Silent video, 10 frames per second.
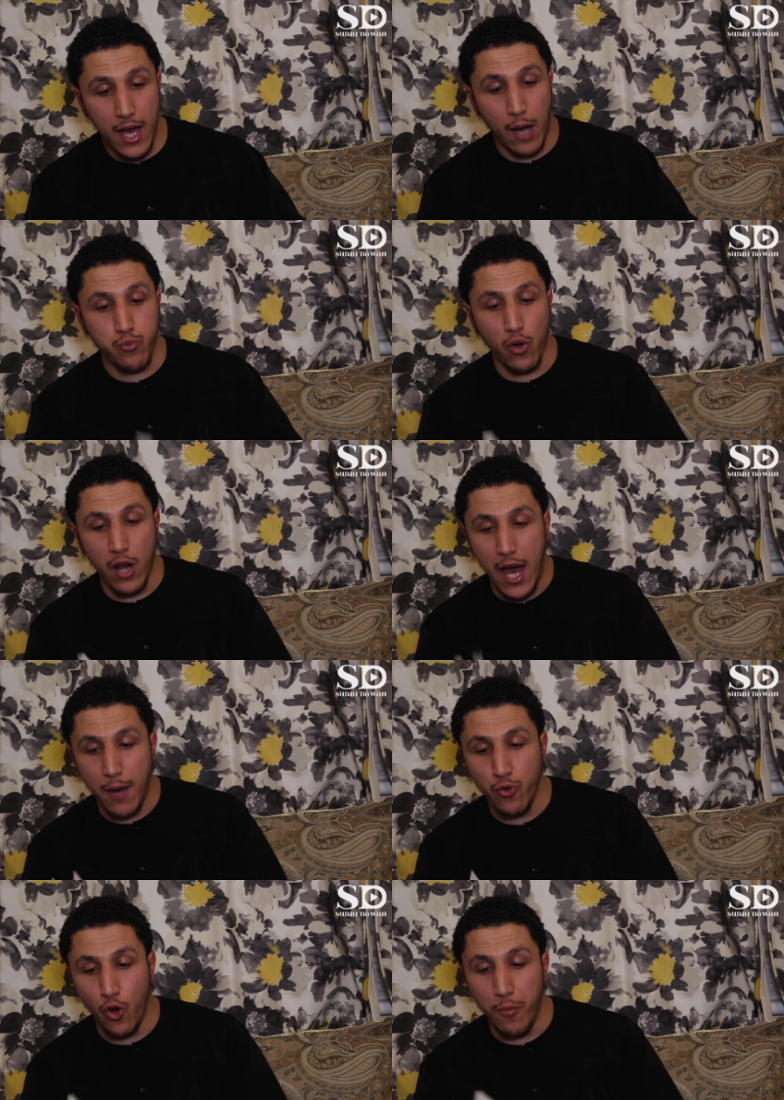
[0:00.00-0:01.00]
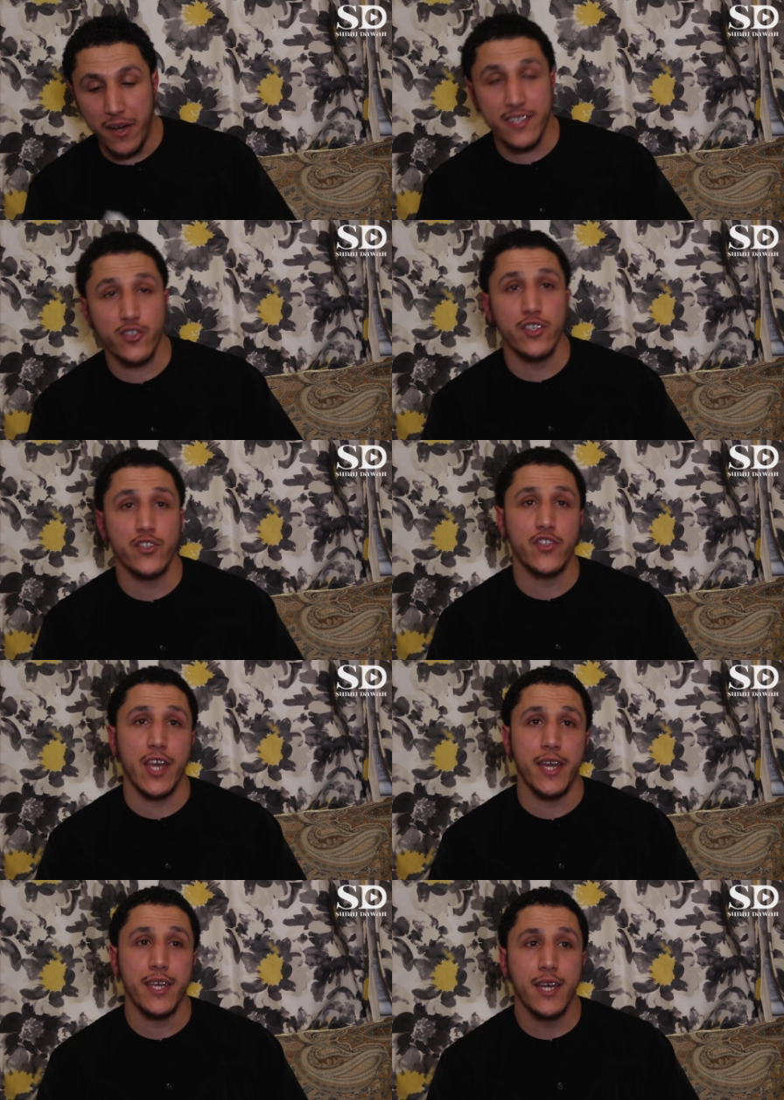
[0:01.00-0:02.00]
Abdullah ibn Umar, you
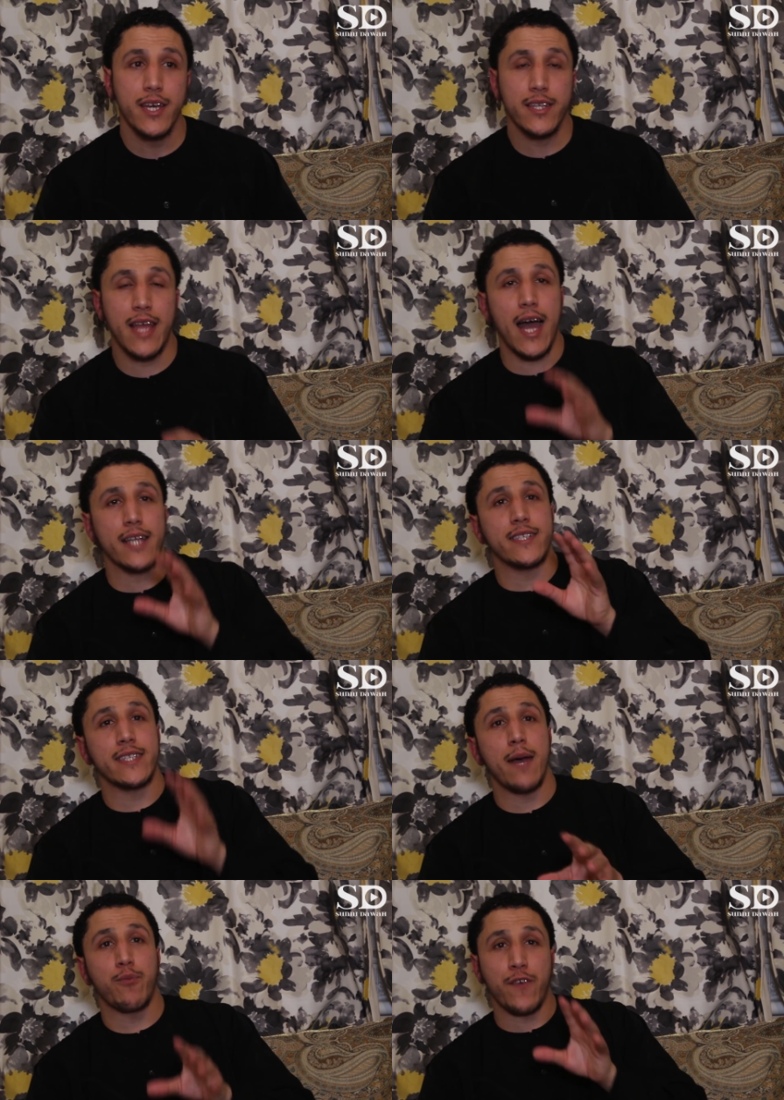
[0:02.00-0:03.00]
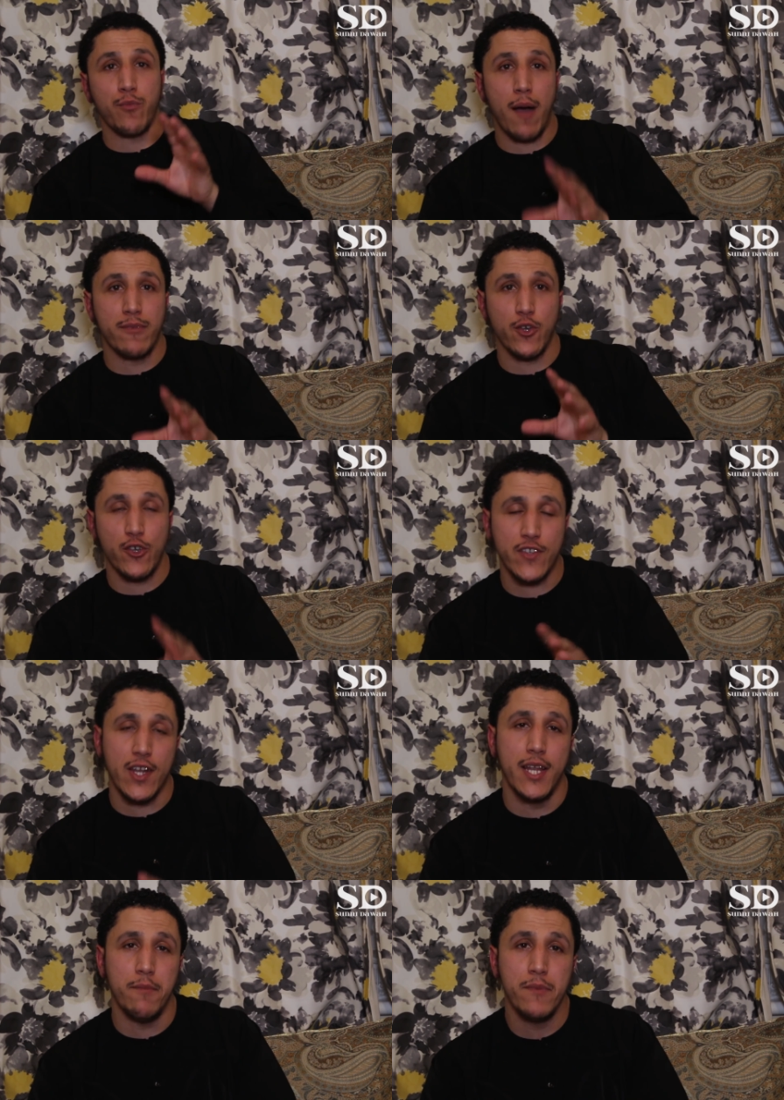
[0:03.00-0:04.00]
say that at the time Prophet Muhammad sallallahu
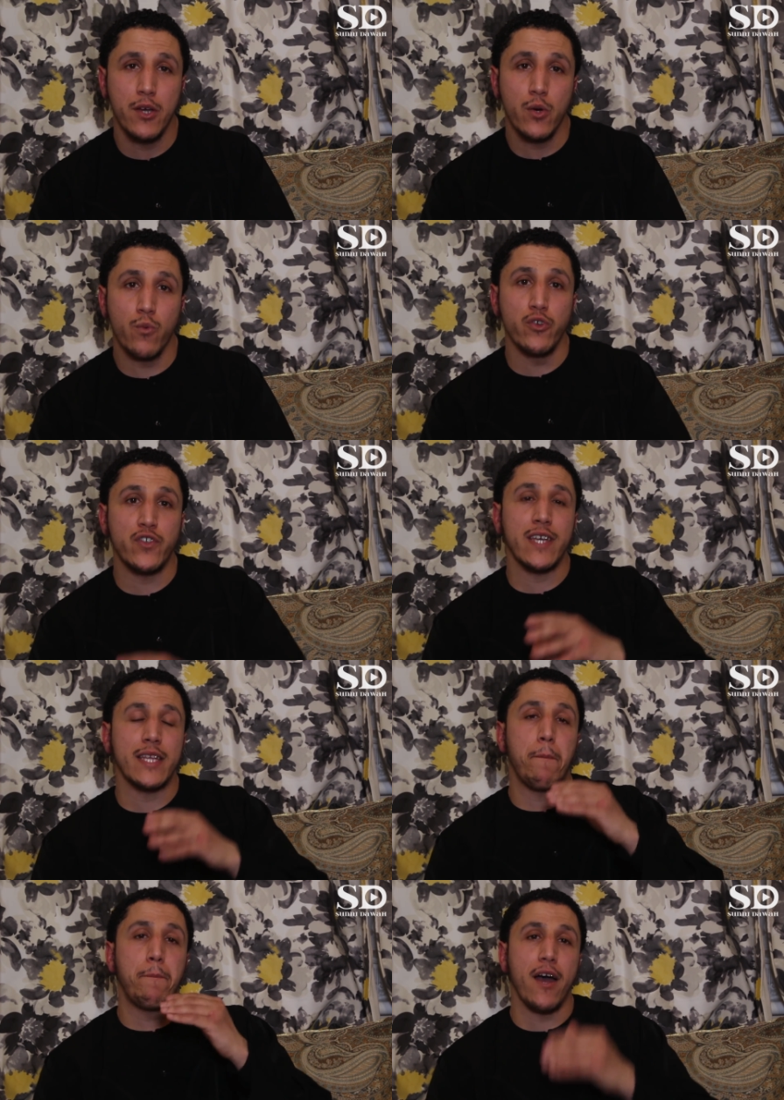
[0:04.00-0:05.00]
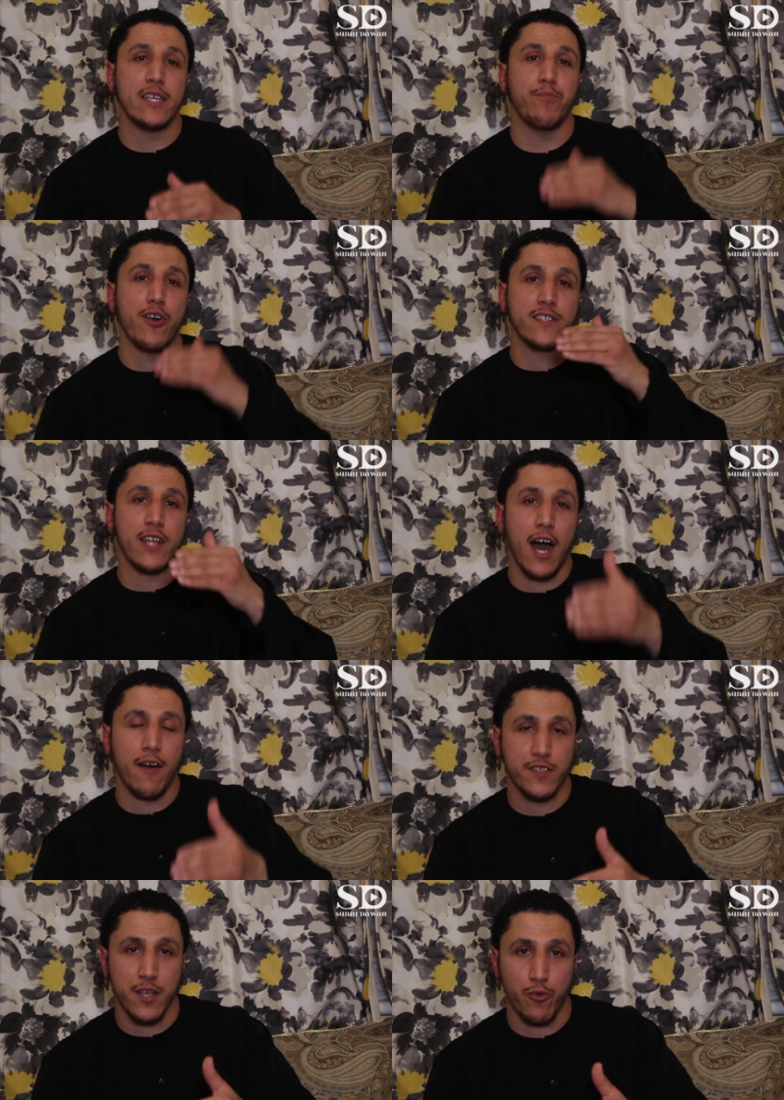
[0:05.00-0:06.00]
alaihi wasallam, we say the best person
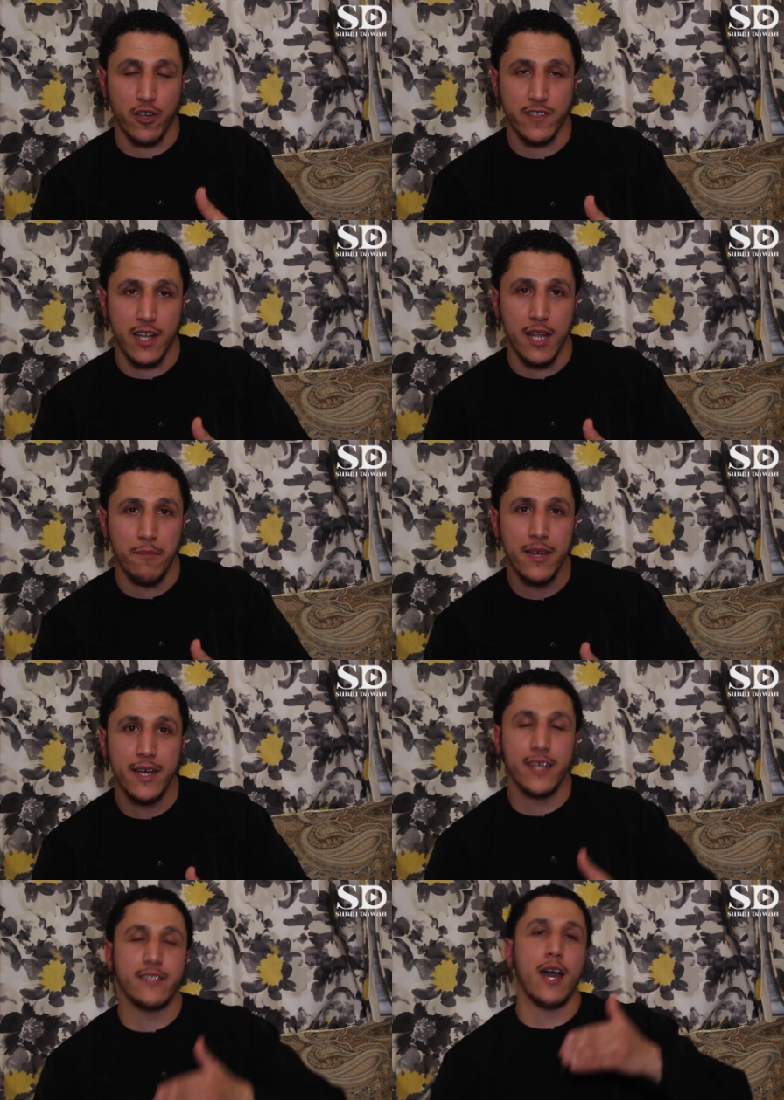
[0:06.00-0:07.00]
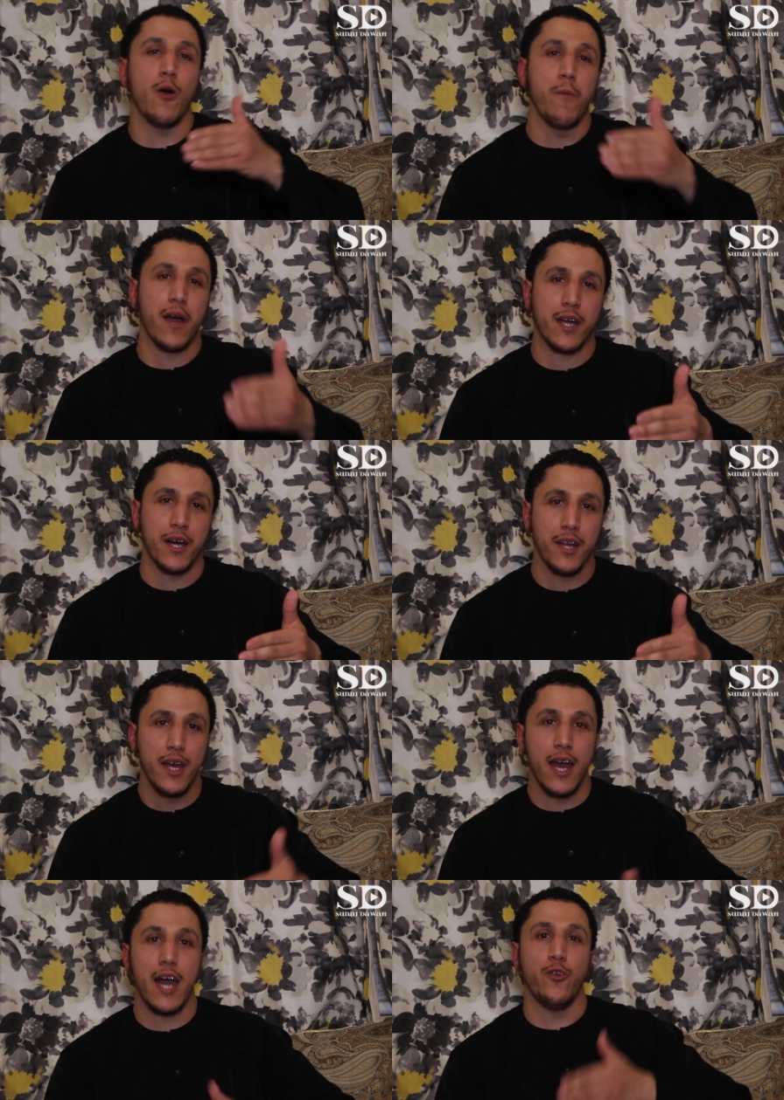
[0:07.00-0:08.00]
after Prophet sallallahu alaihi wasallam is Abu Bakr
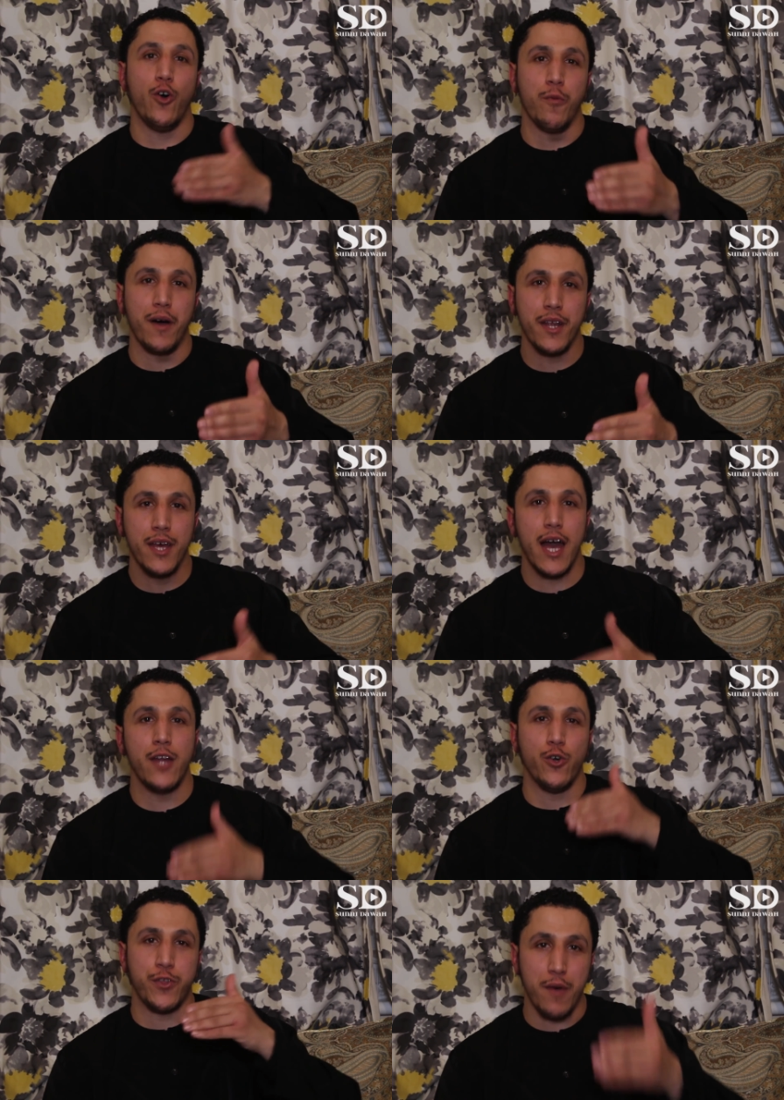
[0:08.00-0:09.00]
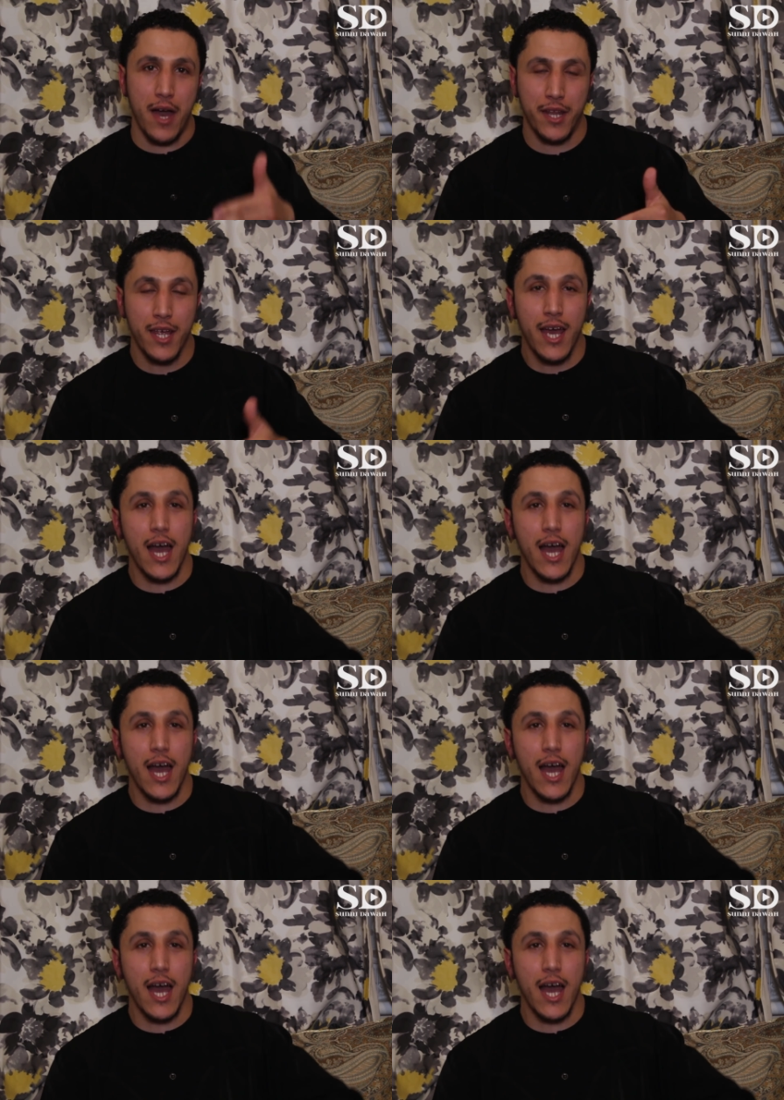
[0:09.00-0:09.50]
and Umar and Uthman.